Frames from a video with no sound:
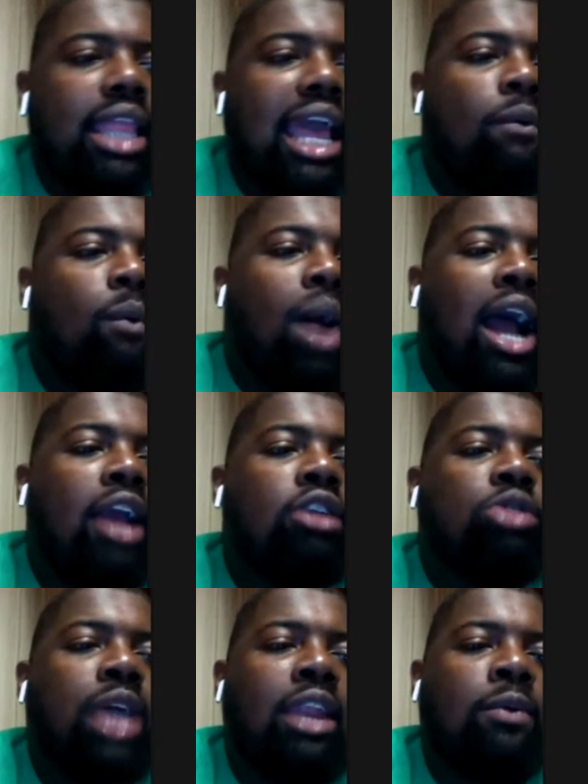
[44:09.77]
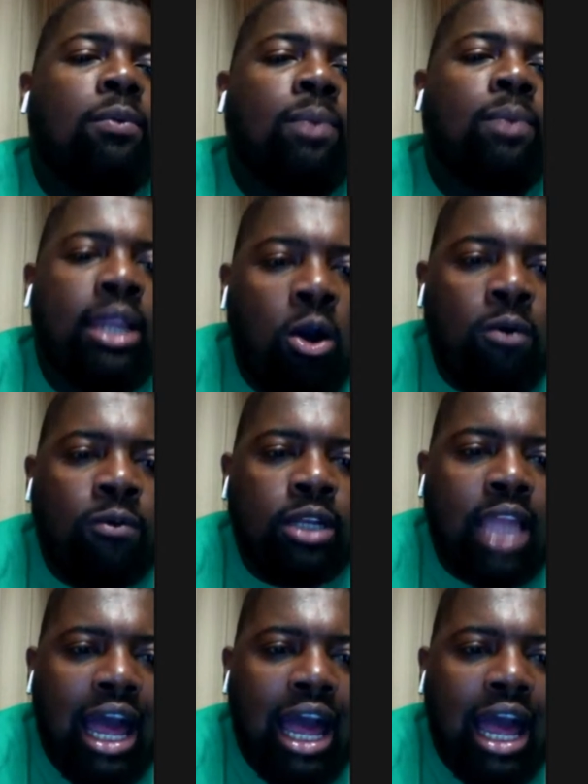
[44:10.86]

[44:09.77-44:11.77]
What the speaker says: Like, why are you trying to run over